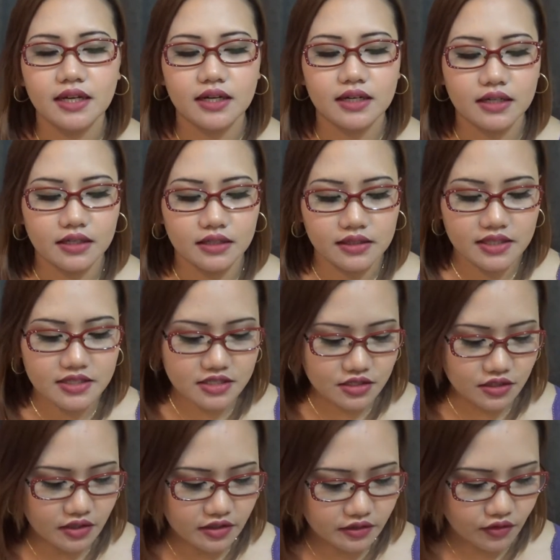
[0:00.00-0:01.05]
Let's
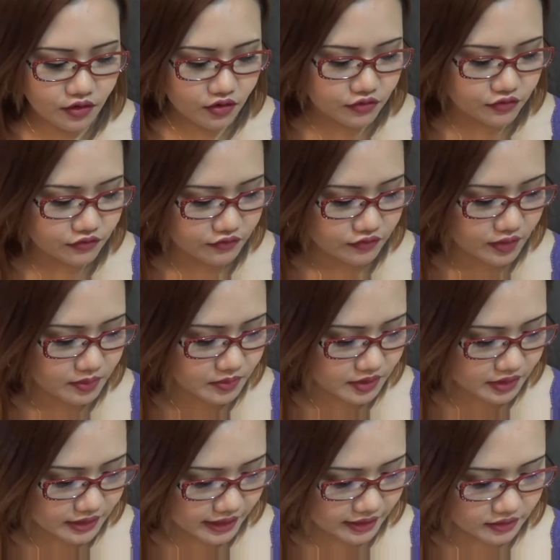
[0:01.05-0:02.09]
start off from
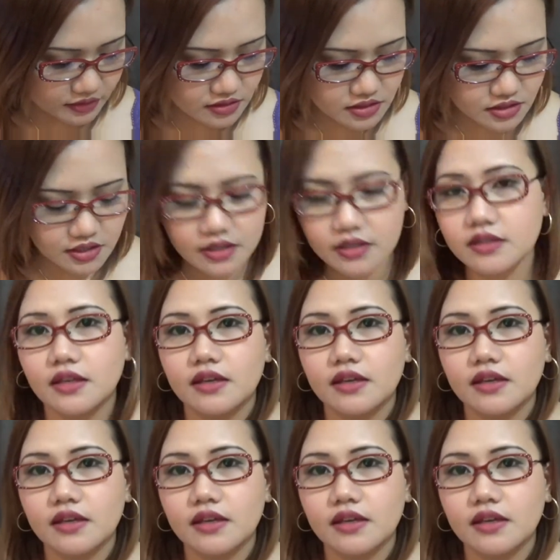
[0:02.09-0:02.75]
the lightest shade